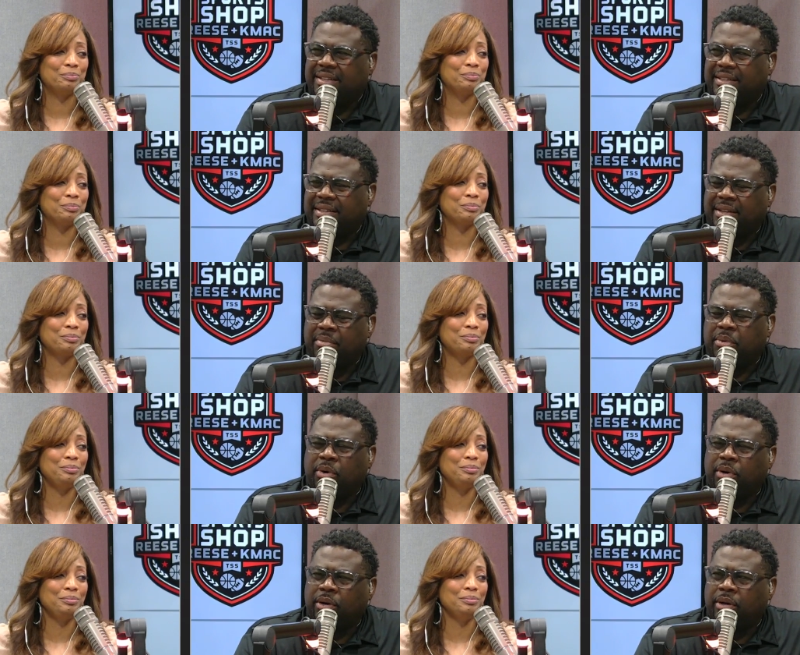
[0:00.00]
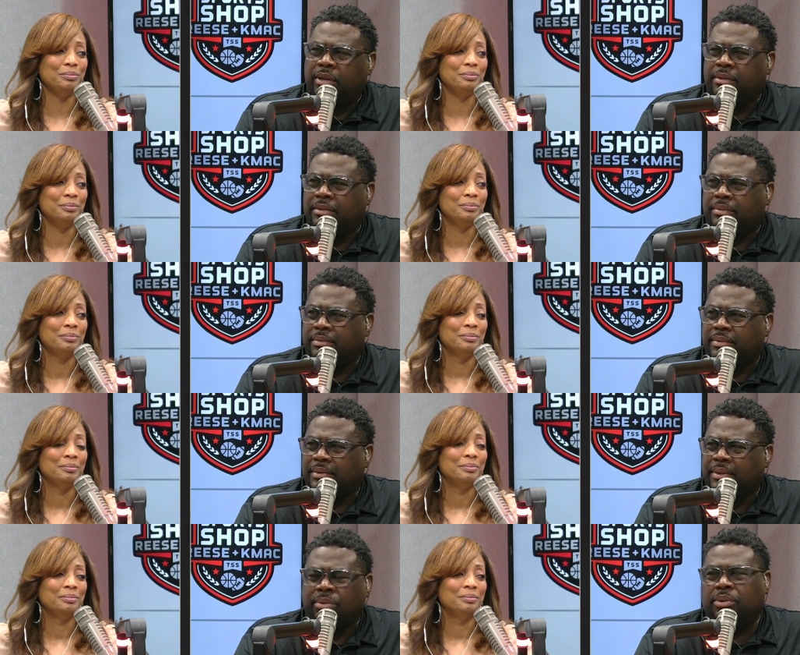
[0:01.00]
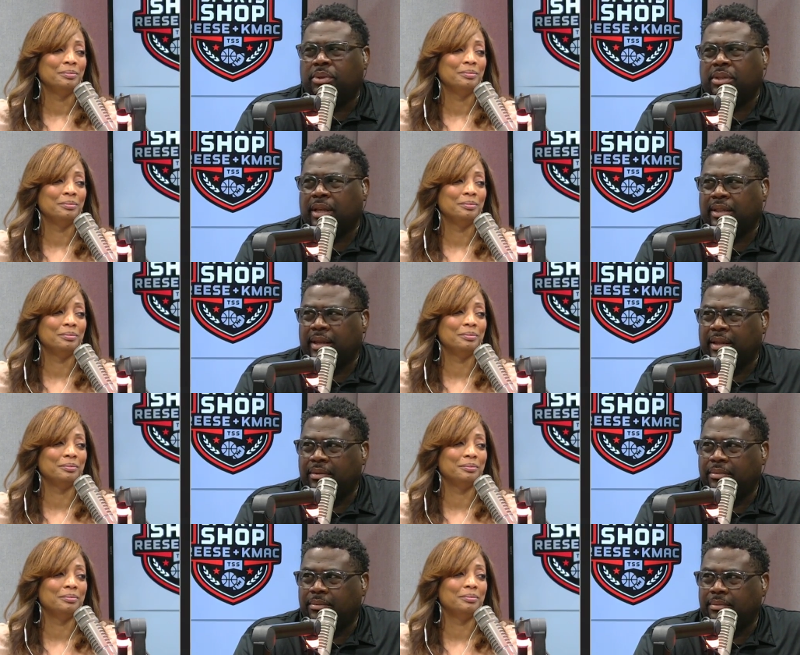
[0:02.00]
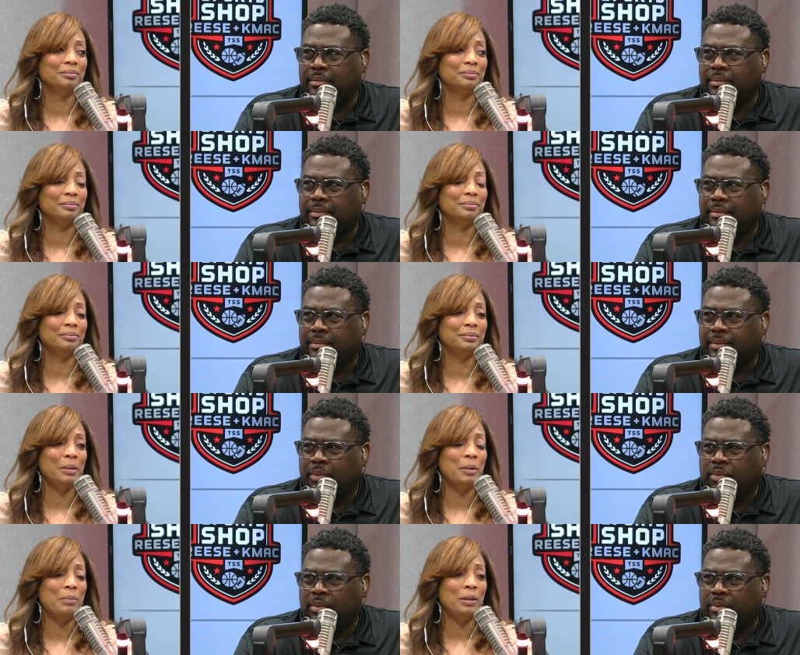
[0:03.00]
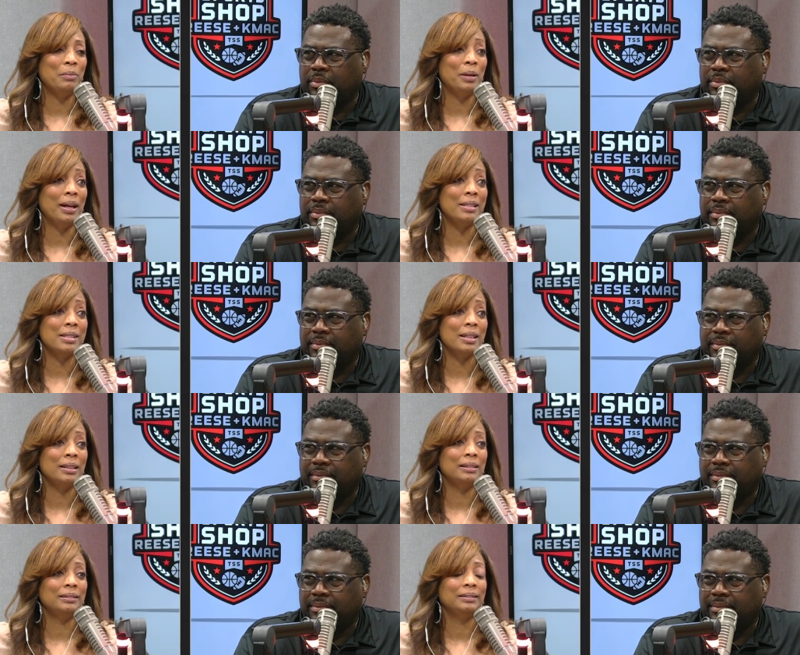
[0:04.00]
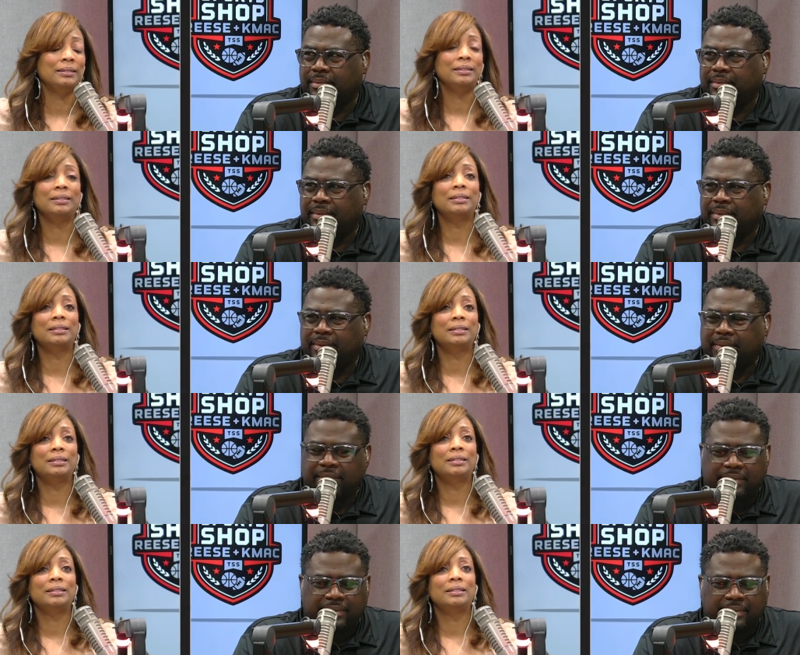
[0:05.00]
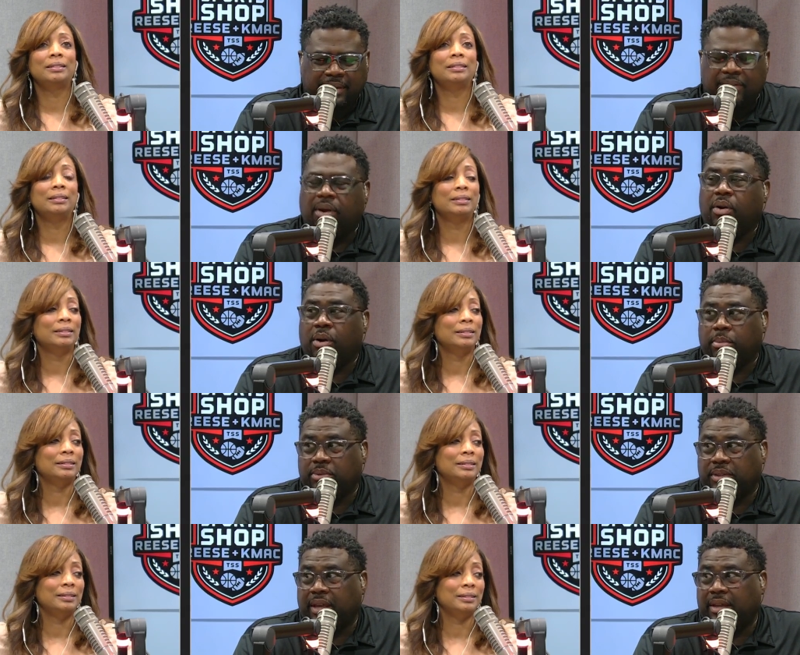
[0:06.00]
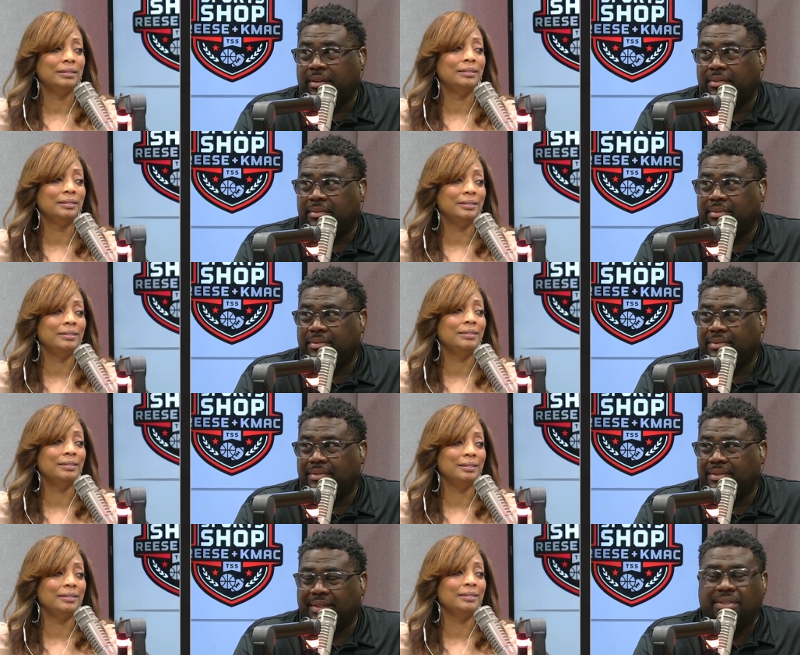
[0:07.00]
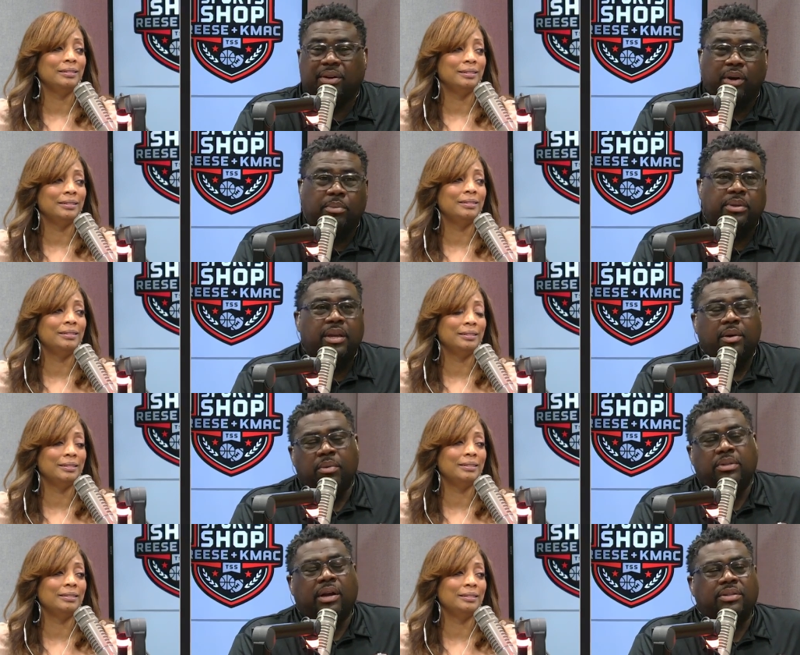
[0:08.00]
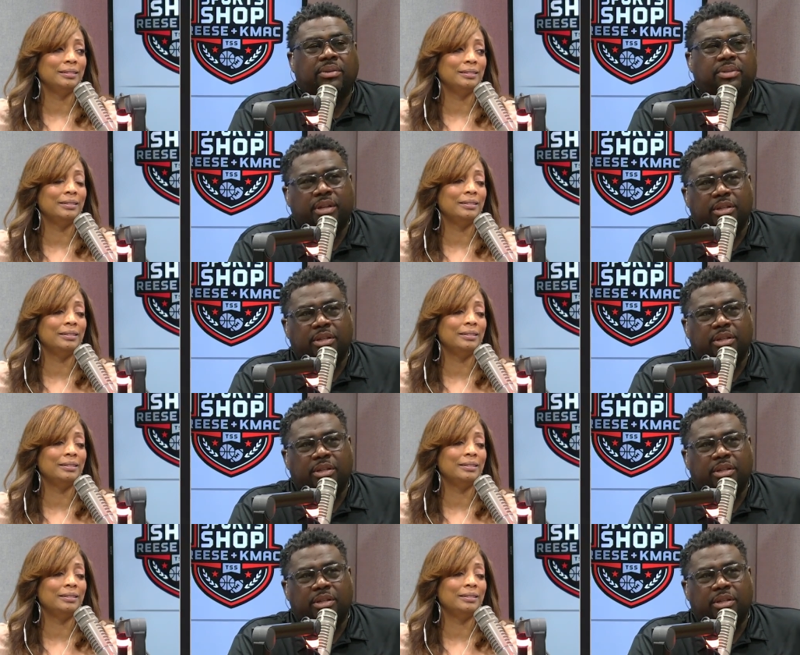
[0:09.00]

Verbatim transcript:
Speaker 1: Come on, don't do us like that.
Speaker 2: That might be a bad sign.
Speaker 1: That's a horrible sign. That's a horrible. Which also tells